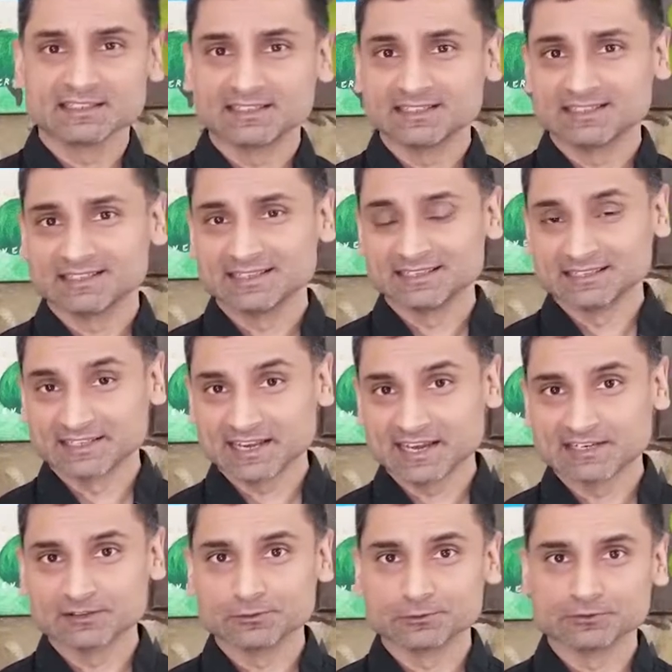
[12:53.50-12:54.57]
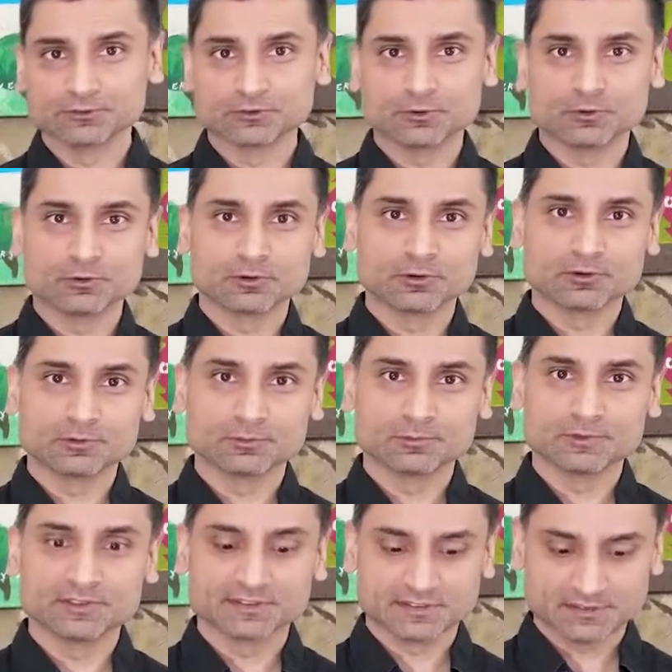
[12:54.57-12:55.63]
in candles, or
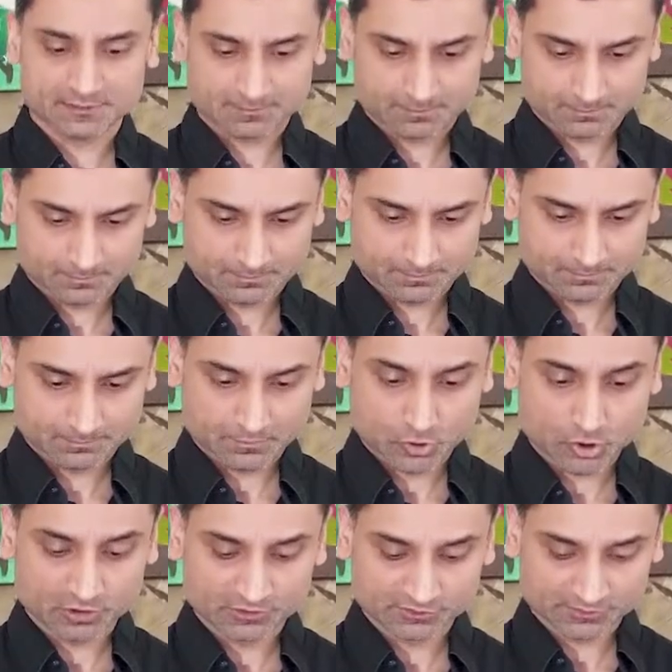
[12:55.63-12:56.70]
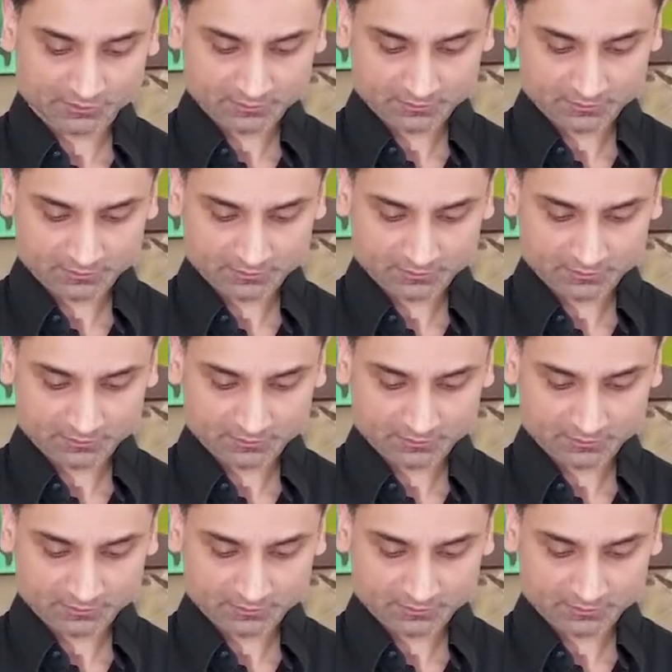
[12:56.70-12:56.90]
with bars.